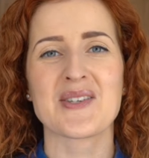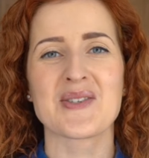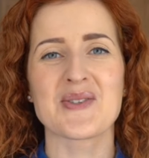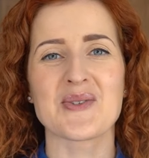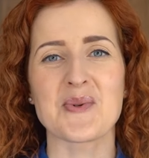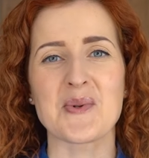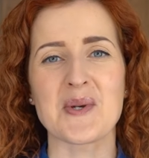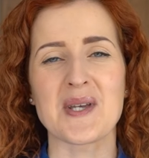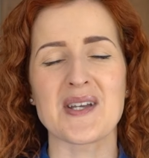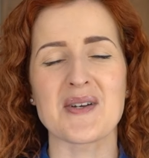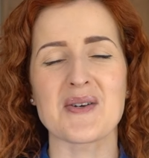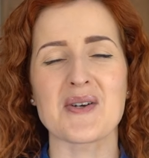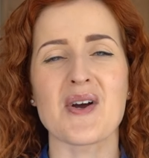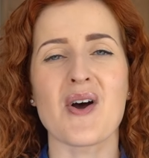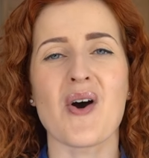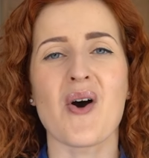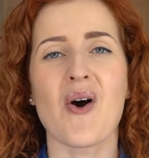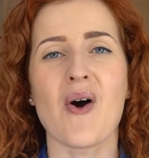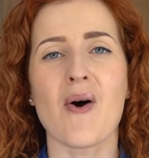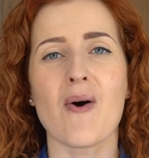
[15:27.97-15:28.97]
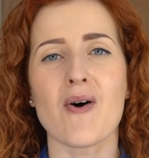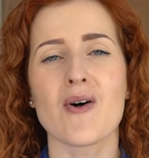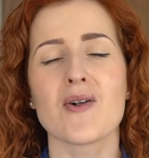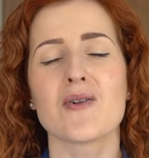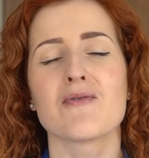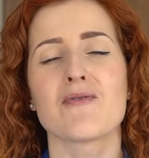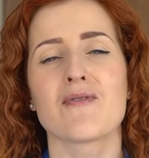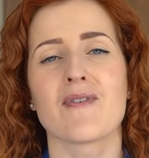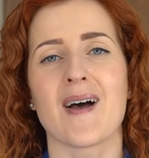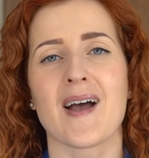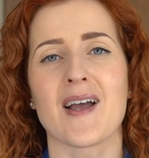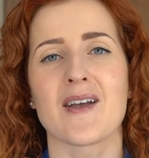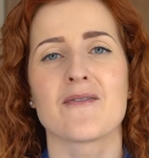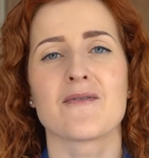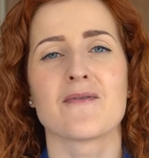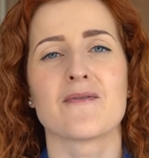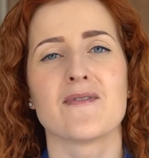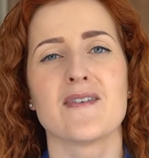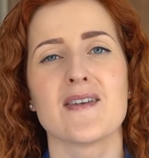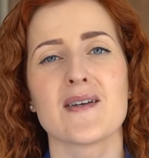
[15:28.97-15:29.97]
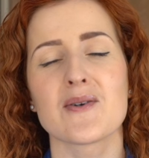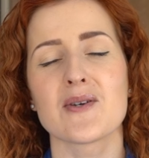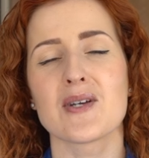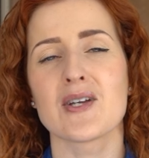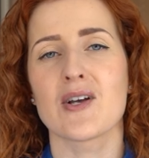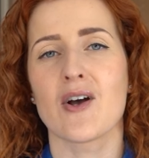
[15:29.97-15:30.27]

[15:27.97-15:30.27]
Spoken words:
So here are all 5 very